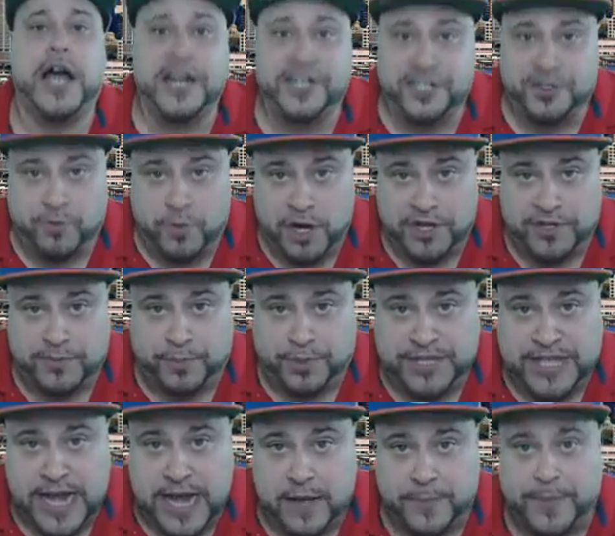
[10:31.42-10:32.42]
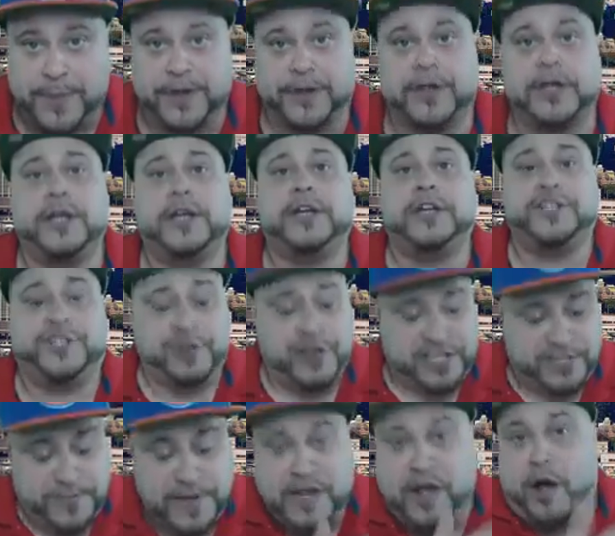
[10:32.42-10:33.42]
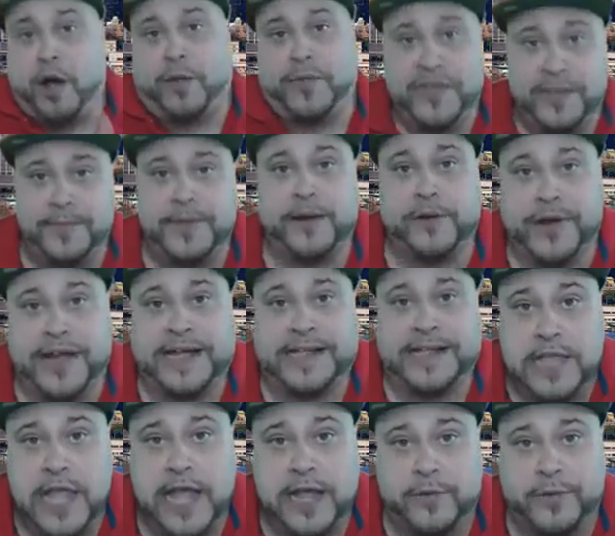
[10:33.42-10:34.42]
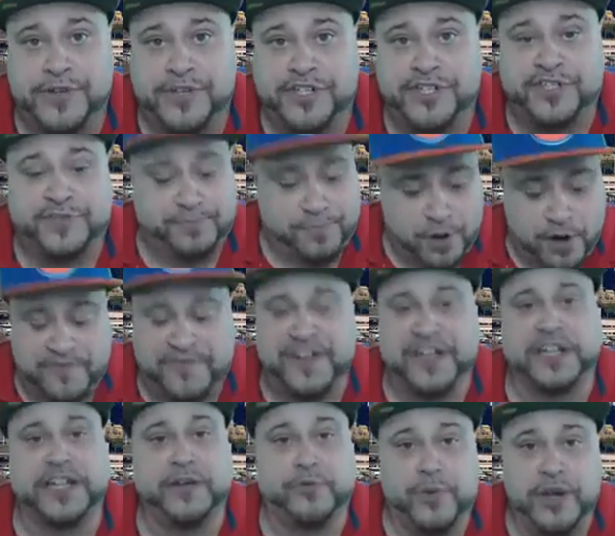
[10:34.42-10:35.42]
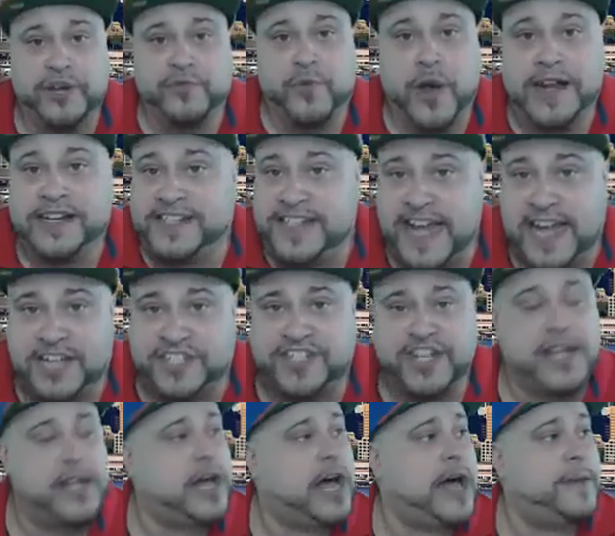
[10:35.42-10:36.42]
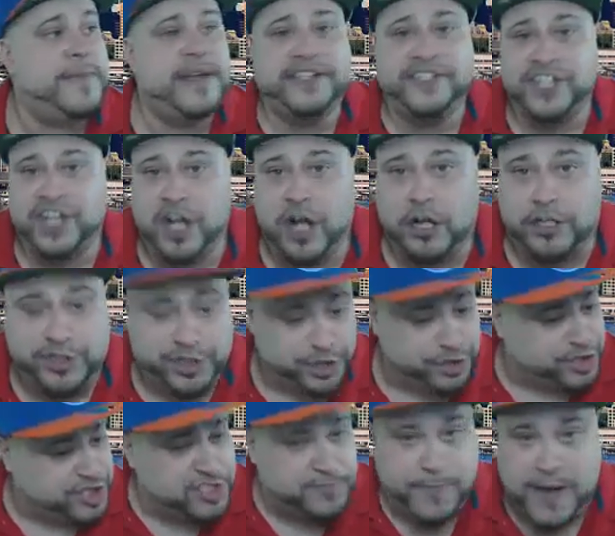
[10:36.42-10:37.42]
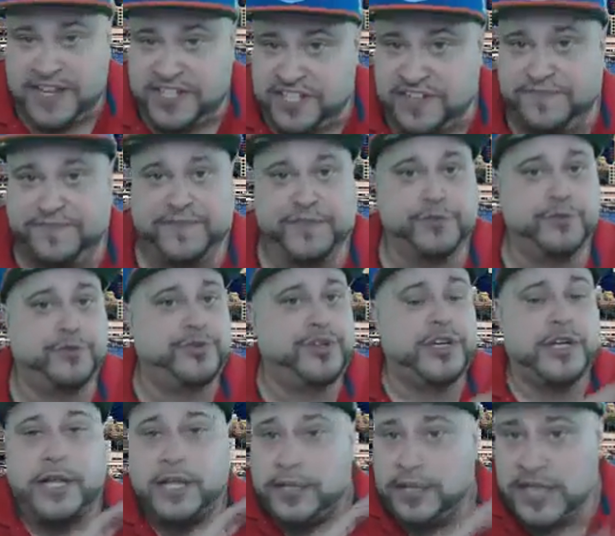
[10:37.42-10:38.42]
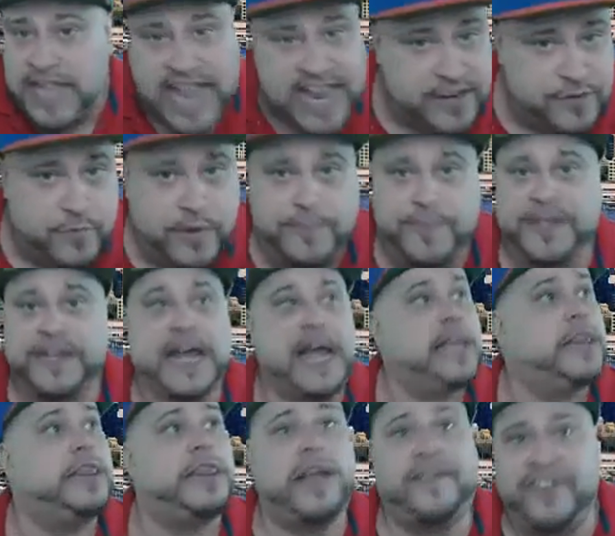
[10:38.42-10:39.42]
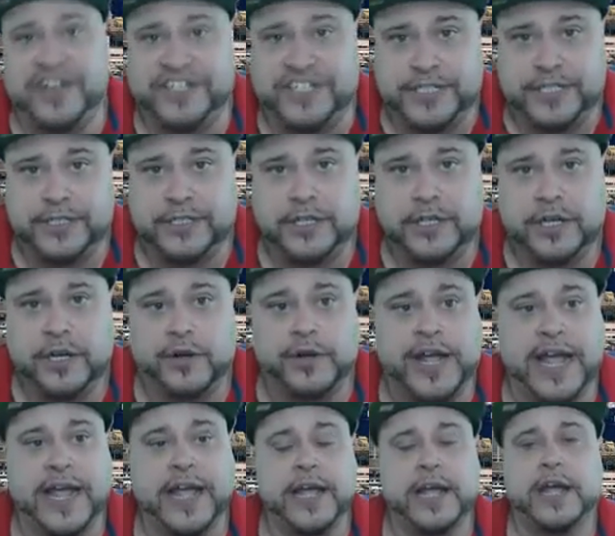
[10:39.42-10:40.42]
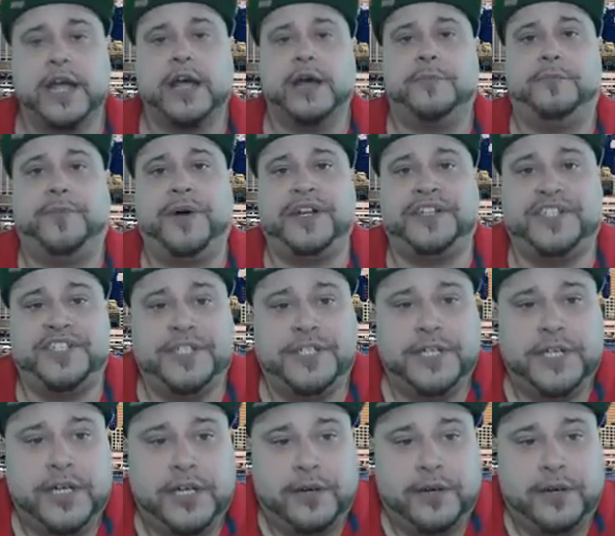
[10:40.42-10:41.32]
I just wanted to put that out there. So I speak all the American languages perfectly. Read, write, text. I'm into culture, spicy food, Latin women. I love it. Okay? But